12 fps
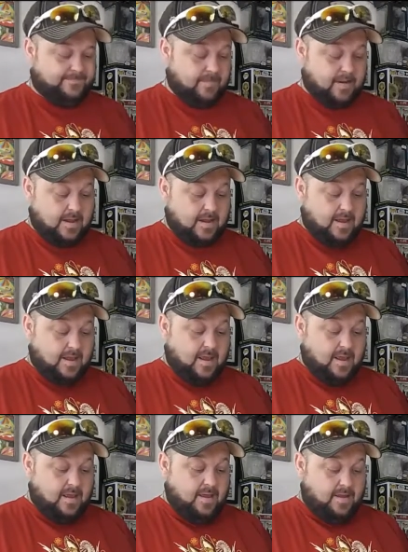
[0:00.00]

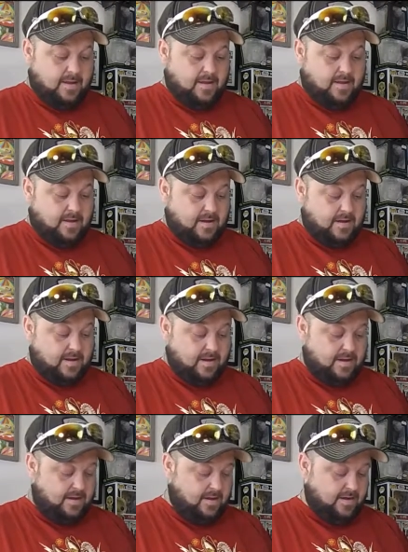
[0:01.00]

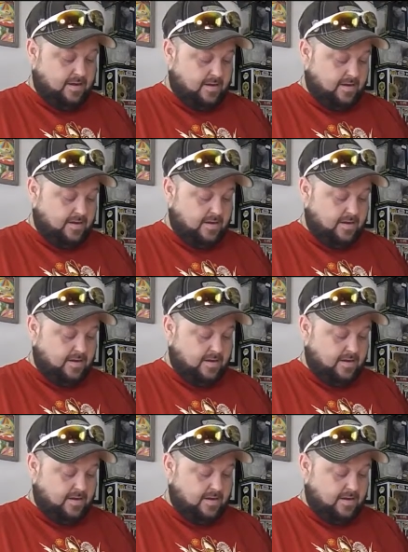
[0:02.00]
No one is speaking in this clip.